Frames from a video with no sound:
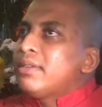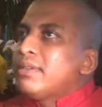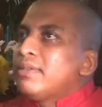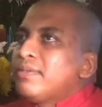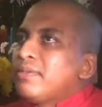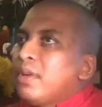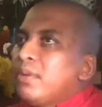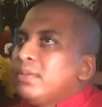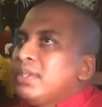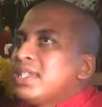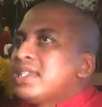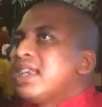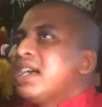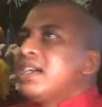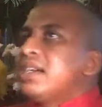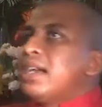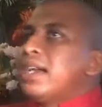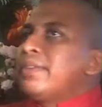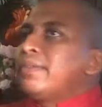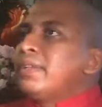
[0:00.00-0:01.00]
from the
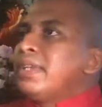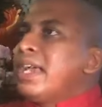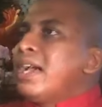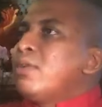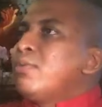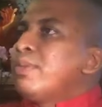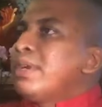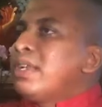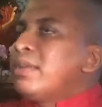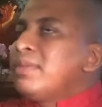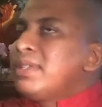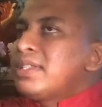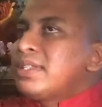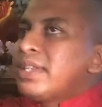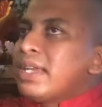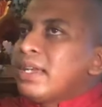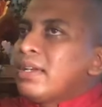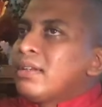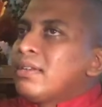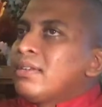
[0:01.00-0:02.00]
Sangha if they have made a
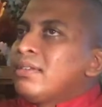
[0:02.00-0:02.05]
mistake.